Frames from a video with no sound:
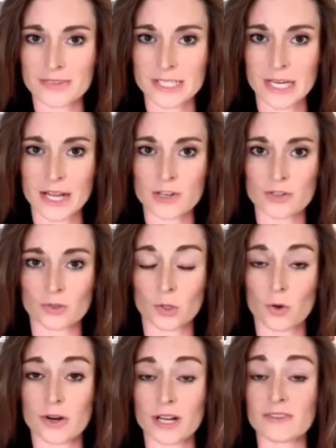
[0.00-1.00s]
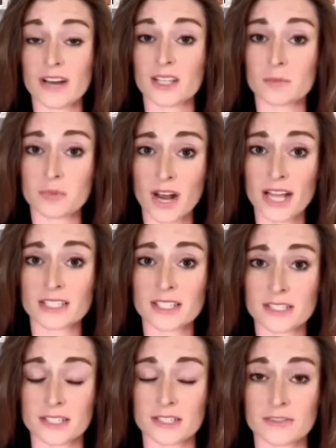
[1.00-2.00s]
of international law and, in fact, the
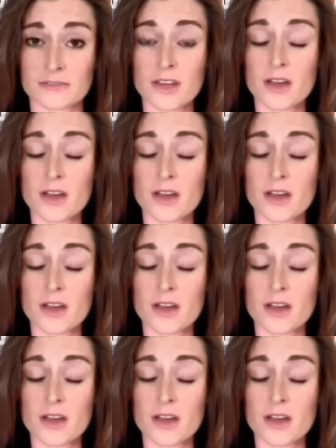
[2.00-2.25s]
practices of